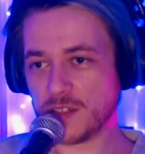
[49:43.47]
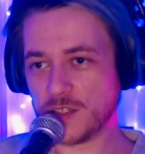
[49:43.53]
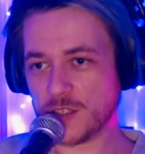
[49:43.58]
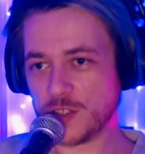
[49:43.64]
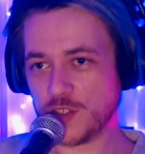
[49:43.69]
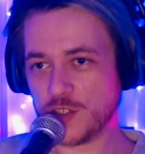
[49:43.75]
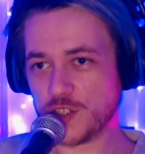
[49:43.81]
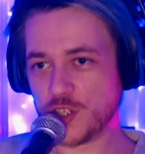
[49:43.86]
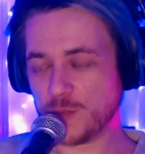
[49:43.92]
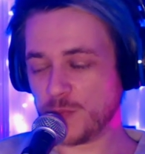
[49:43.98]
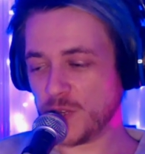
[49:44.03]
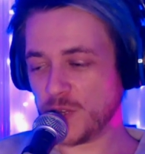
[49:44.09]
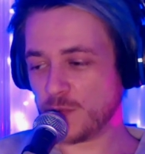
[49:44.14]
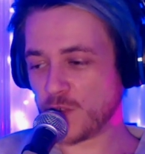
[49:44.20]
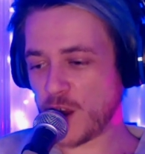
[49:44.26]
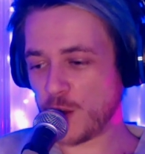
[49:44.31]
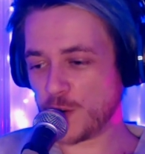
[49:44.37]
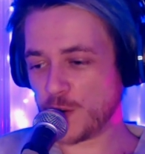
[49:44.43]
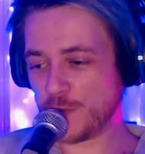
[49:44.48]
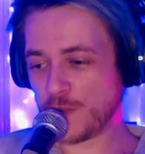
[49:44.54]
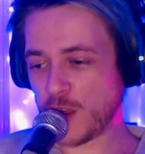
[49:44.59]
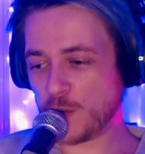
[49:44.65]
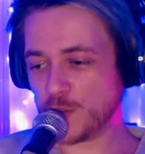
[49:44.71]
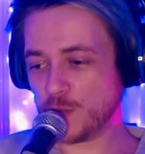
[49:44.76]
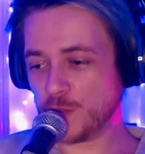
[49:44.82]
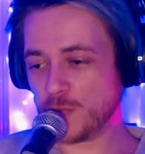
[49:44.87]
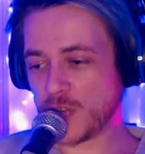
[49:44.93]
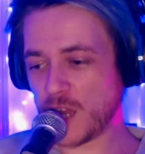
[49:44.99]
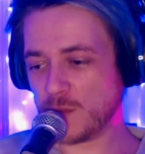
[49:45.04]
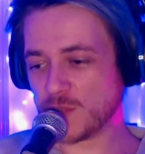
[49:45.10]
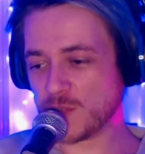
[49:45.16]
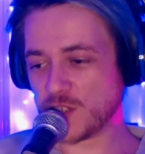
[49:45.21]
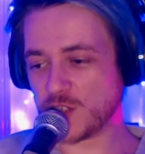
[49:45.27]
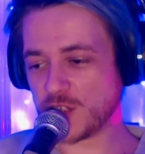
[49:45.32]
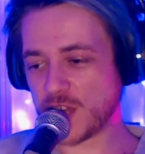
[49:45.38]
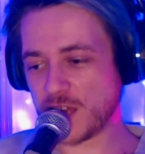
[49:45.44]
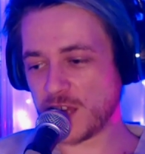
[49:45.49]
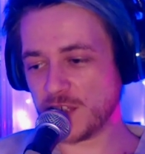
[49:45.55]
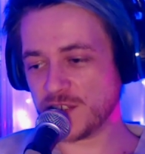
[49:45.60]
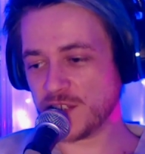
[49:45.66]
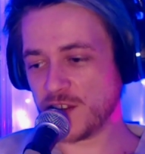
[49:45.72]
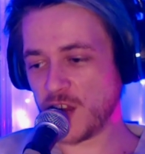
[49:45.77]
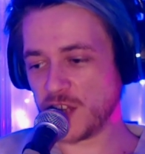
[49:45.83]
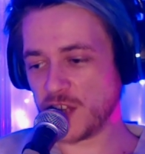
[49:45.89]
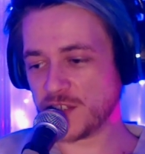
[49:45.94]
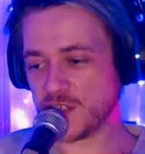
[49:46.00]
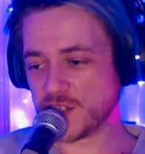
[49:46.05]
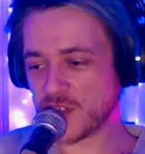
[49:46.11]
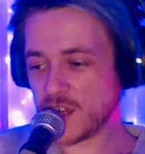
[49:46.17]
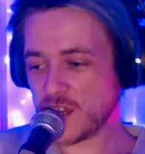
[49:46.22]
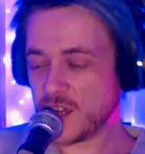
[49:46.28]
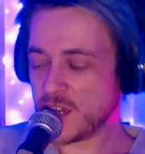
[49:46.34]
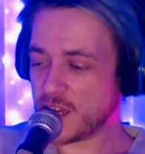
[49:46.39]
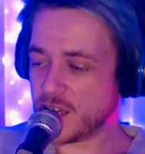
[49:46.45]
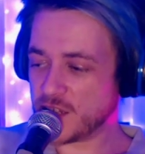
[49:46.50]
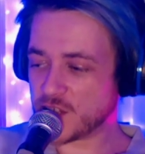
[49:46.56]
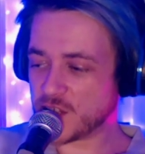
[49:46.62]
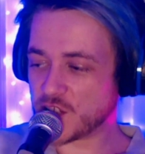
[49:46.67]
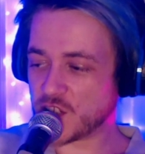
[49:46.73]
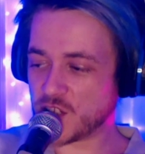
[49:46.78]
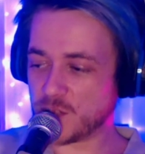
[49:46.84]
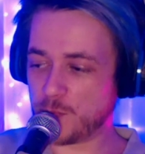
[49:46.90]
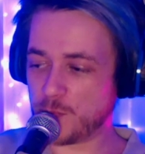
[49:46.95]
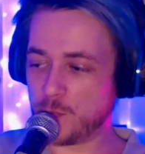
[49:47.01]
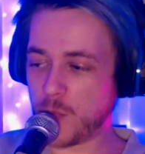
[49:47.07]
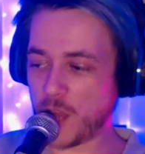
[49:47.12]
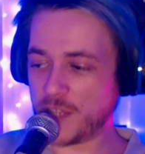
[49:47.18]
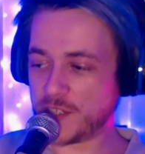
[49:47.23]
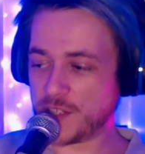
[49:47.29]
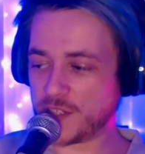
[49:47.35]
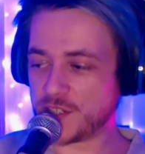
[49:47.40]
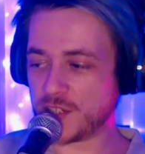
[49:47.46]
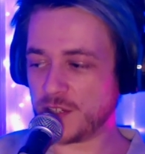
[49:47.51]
You should be proud of how you became such a talented artist in spite